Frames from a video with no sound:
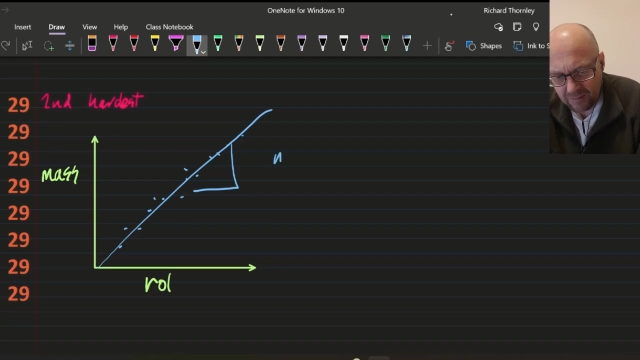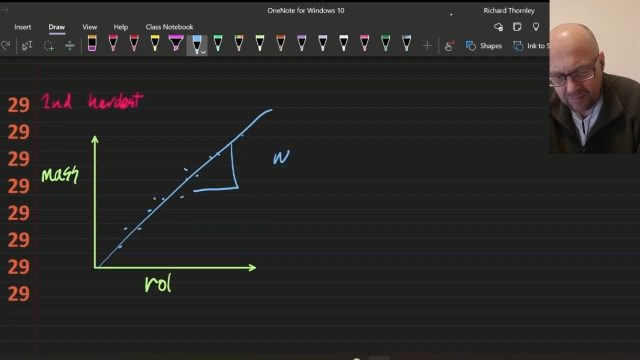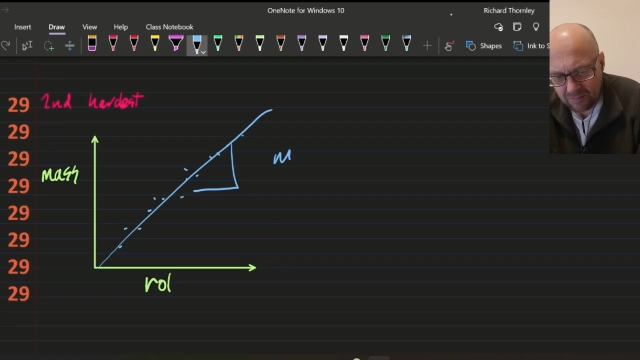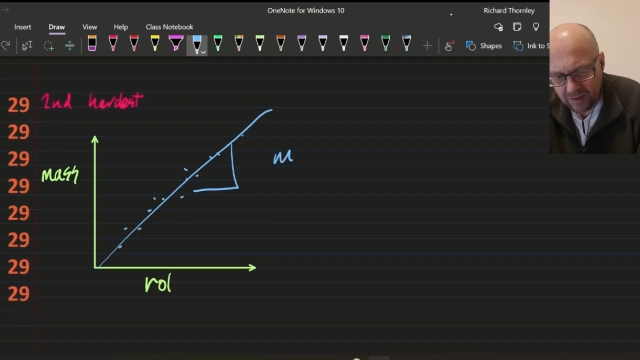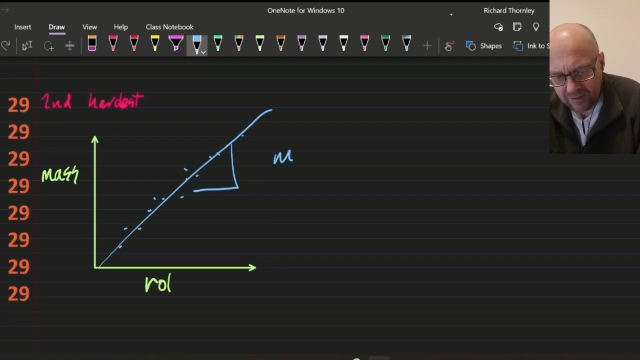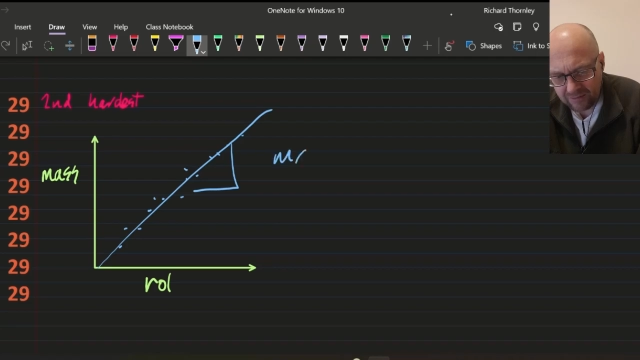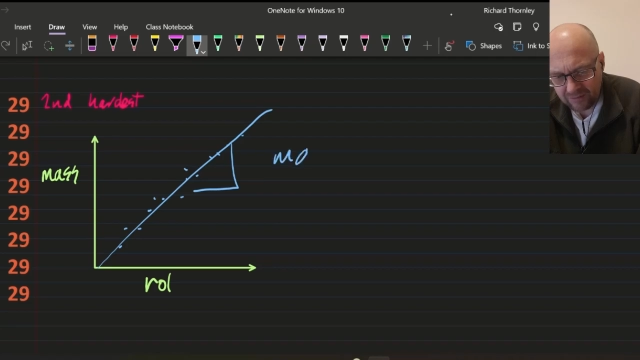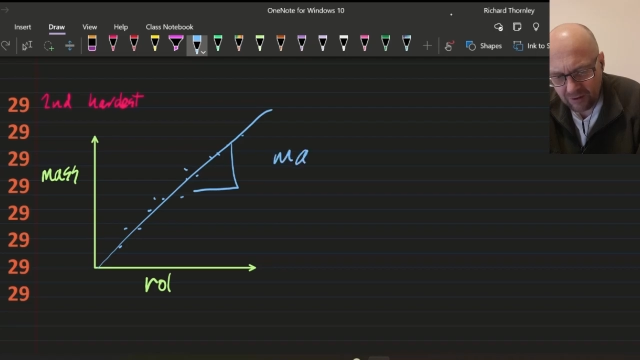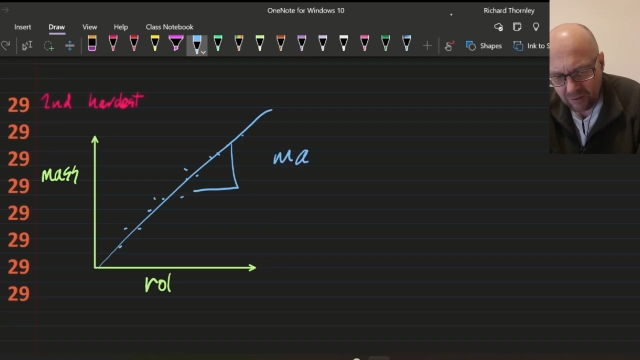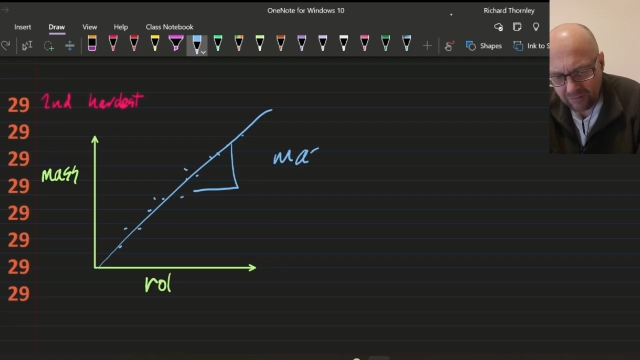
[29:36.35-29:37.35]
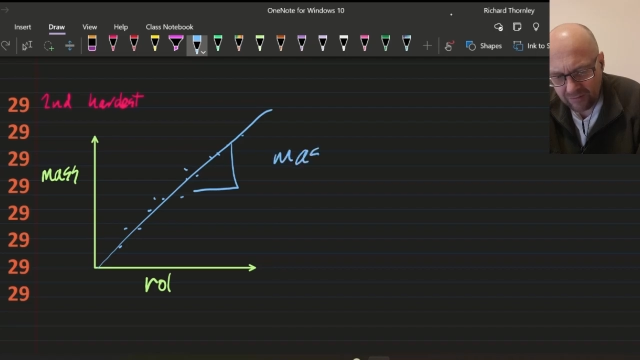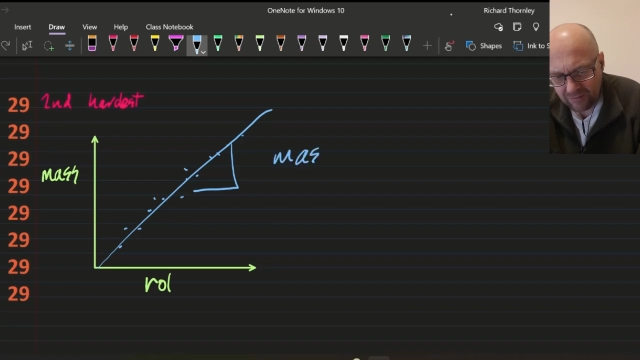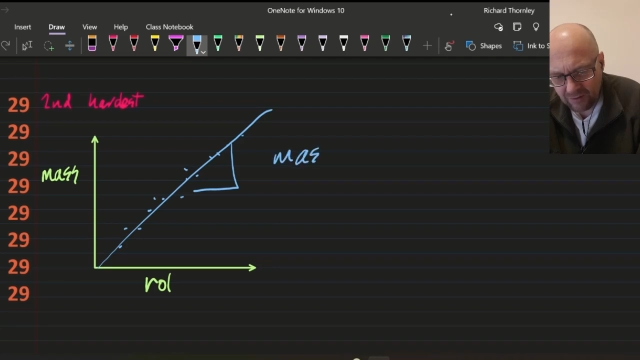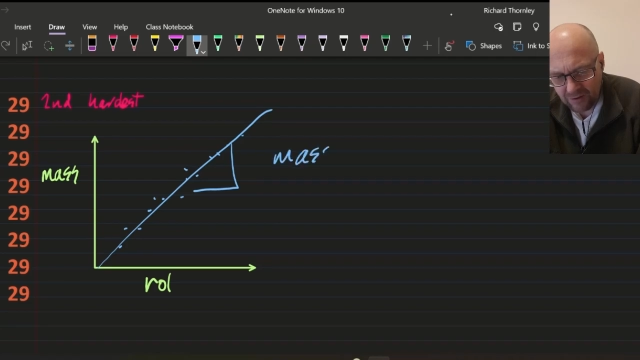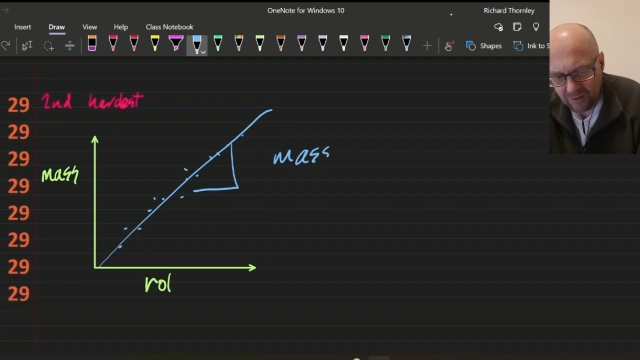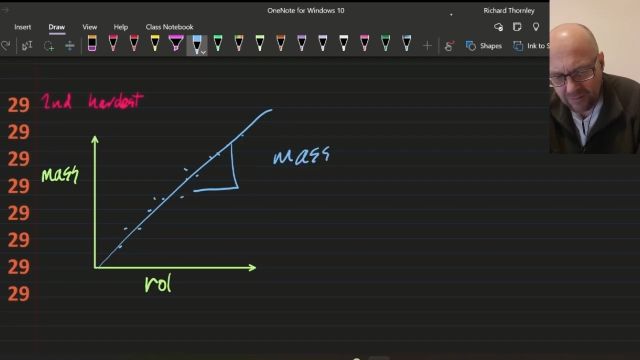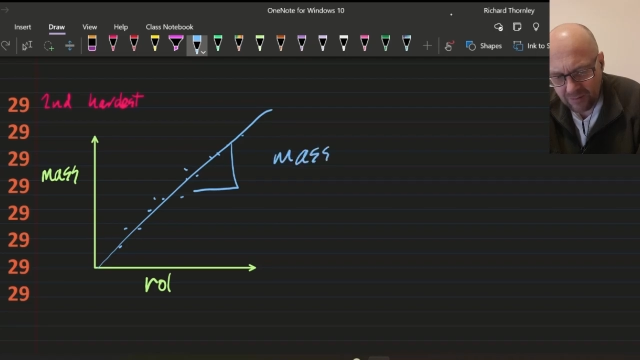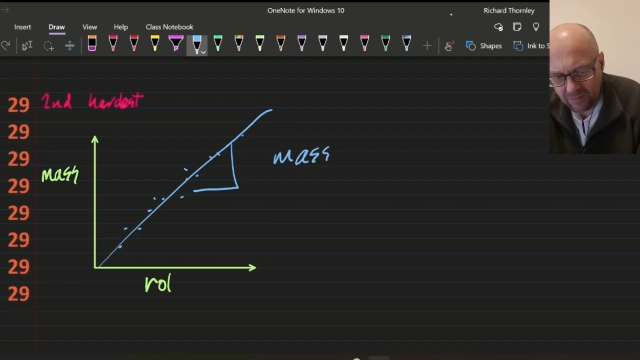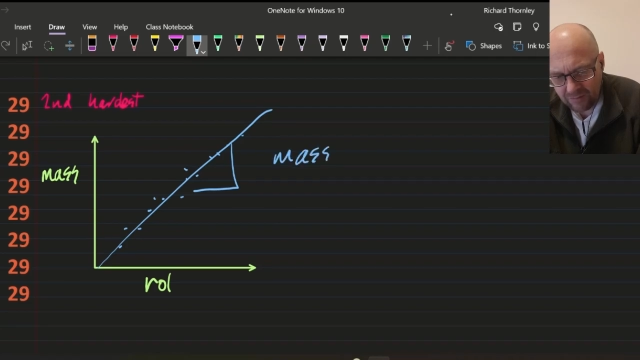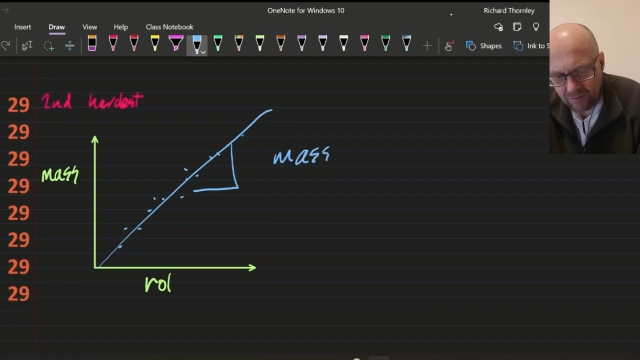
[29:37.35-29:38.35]
mass over volume,
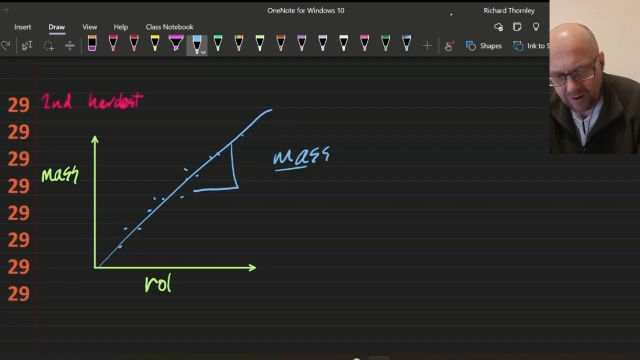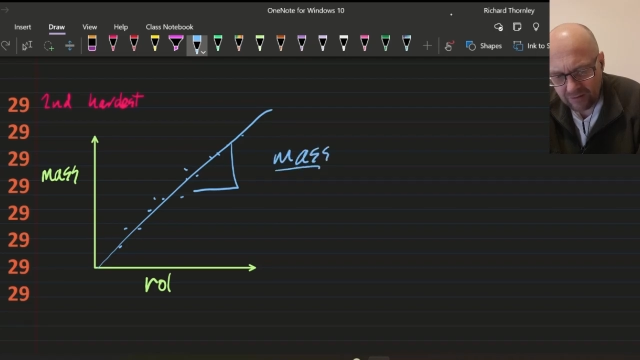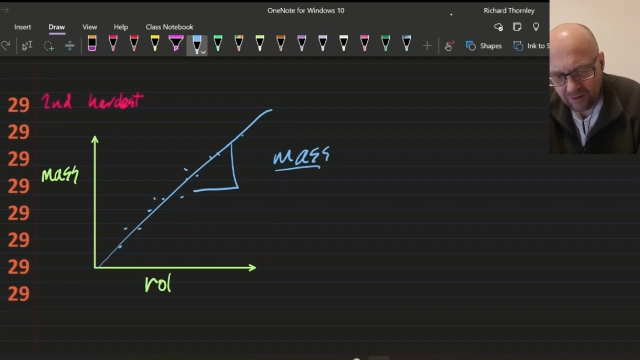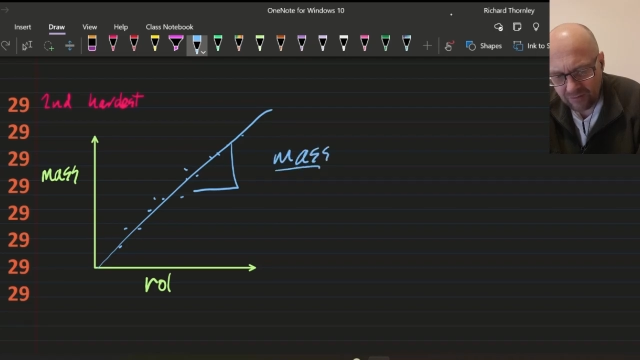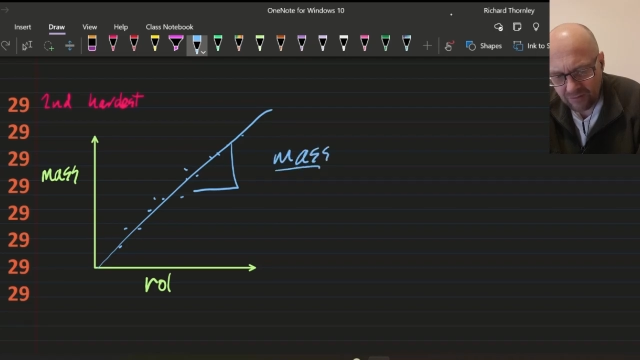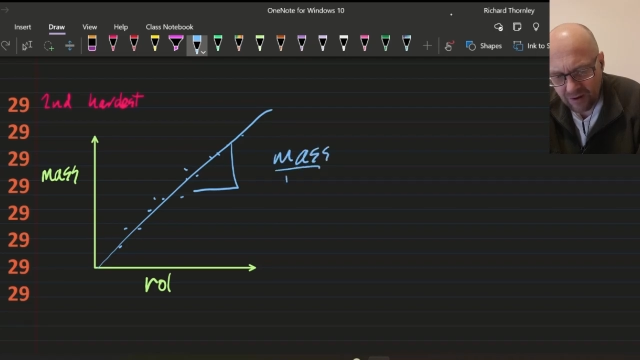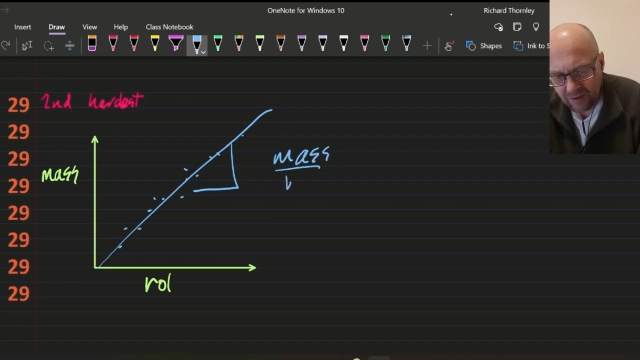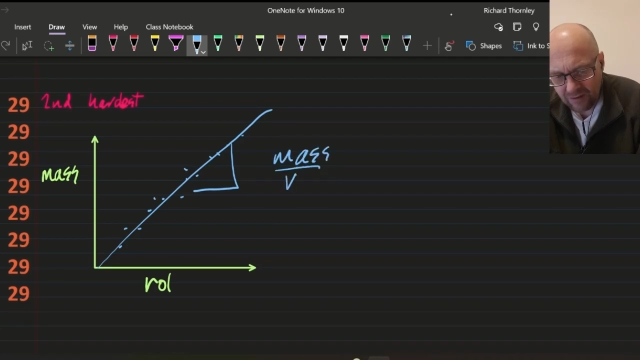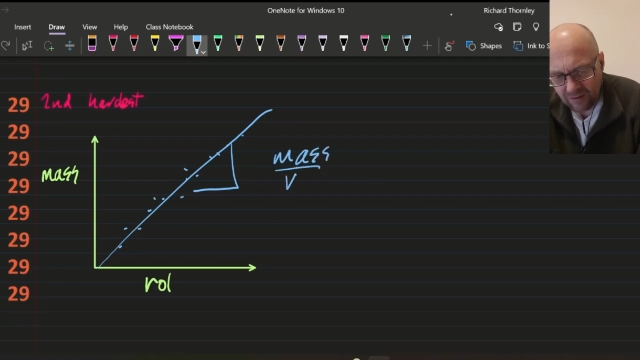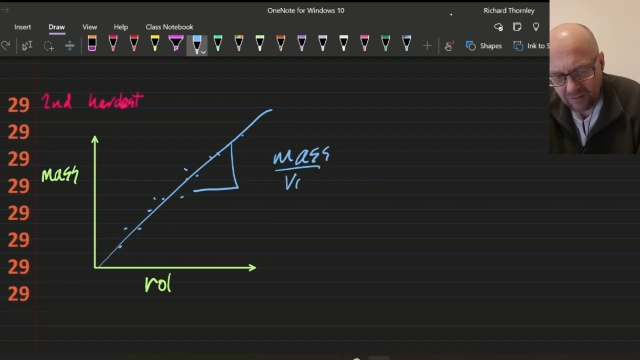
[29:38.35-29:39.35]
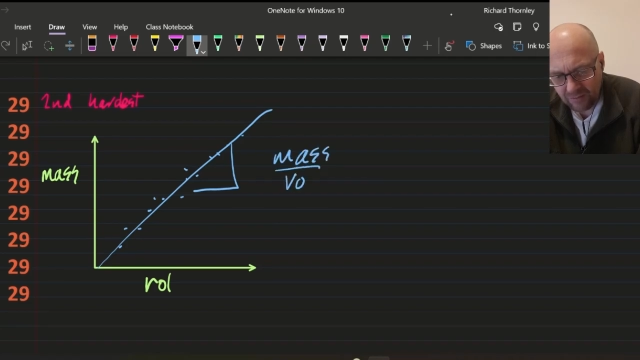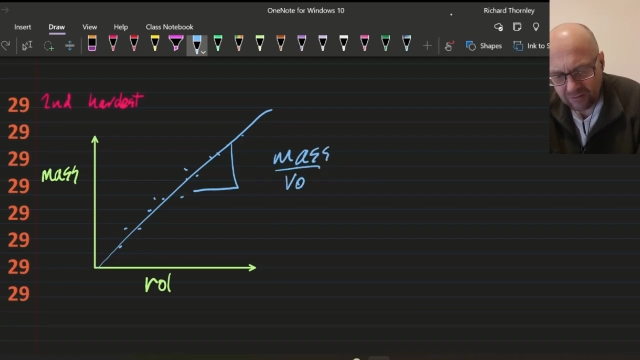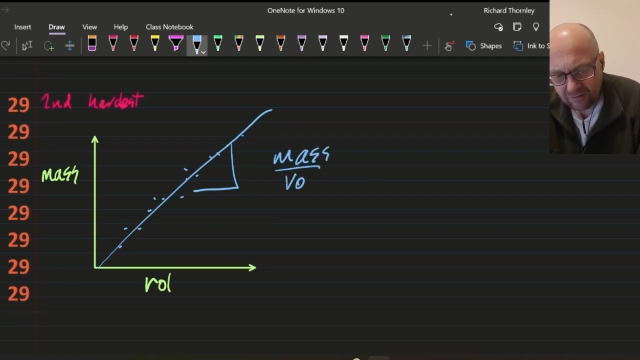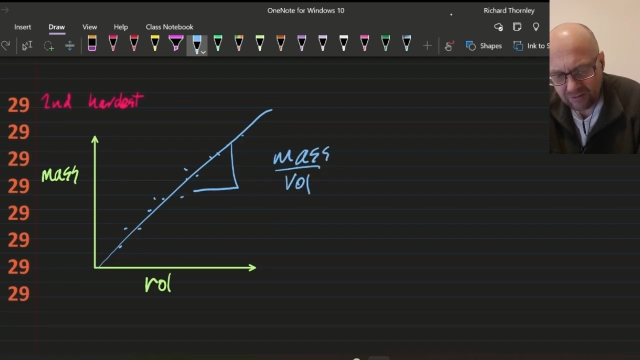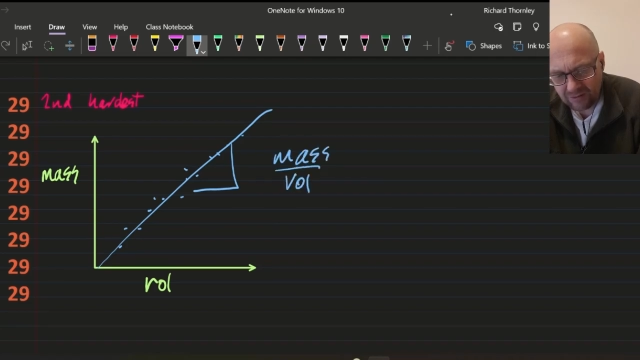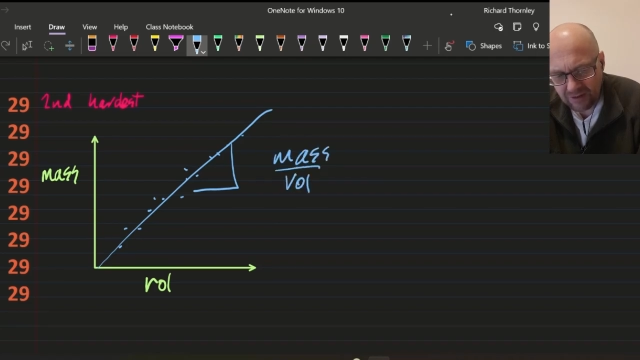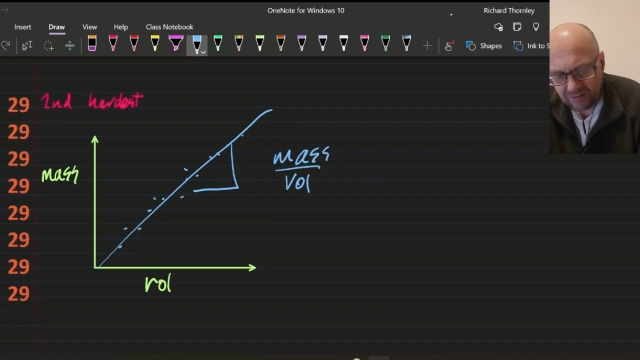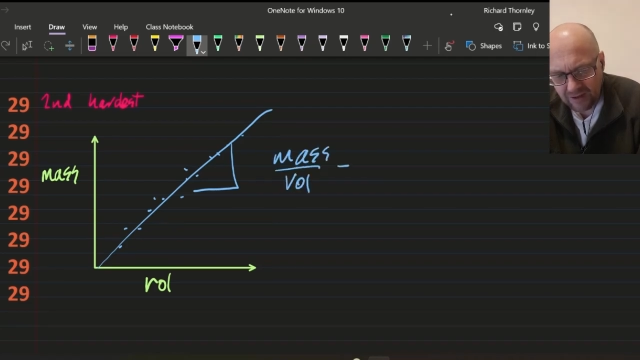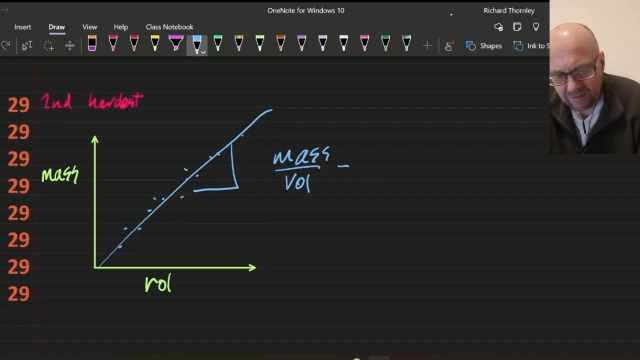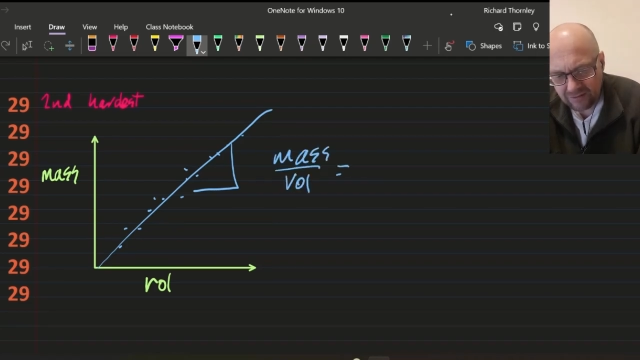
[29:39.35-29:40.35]
rise over run, which is indeed
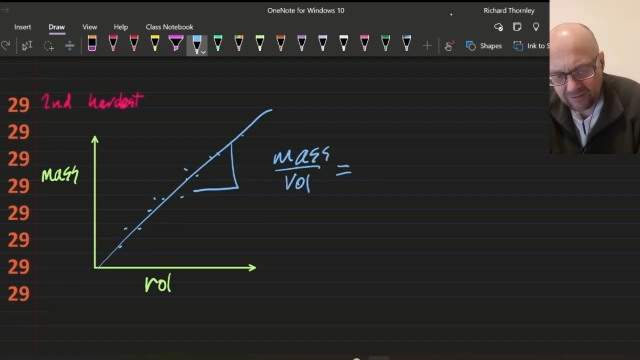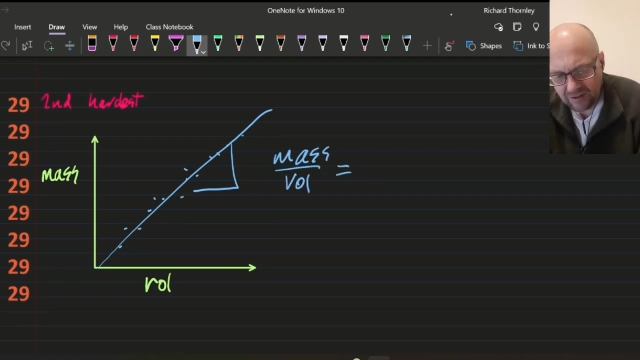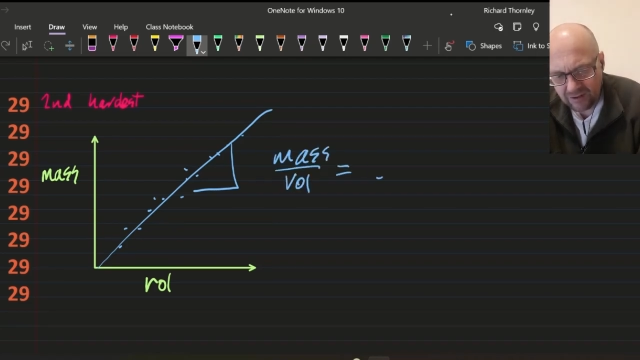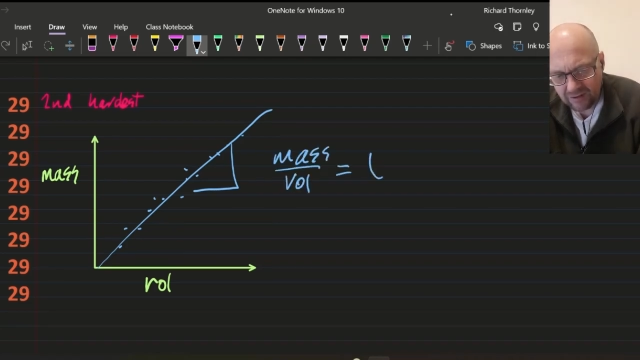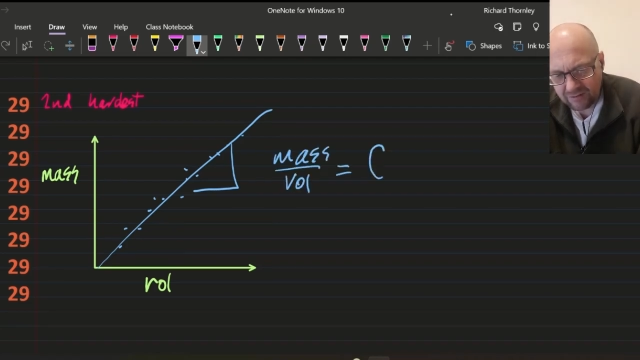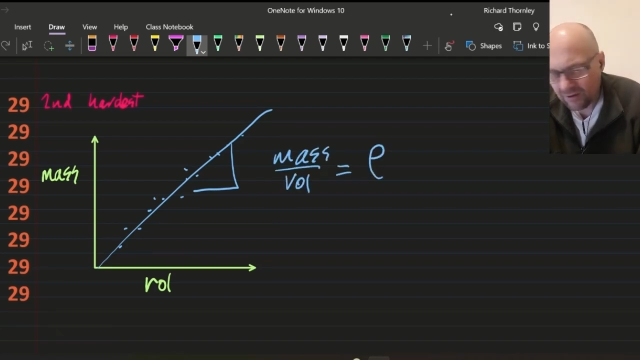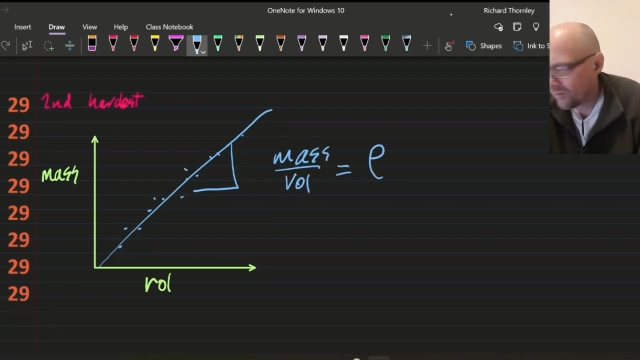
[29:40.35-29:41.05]
density. So